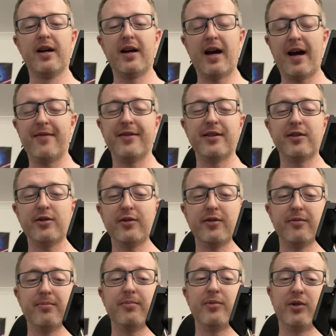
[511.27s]
having
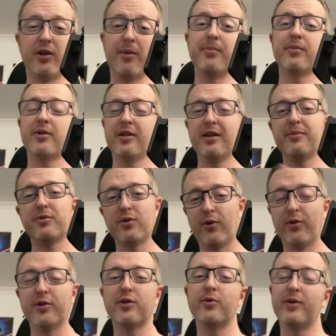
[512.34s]
to dump clips
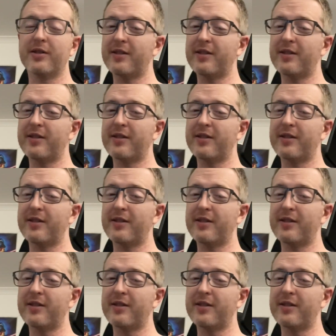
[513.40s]
onto a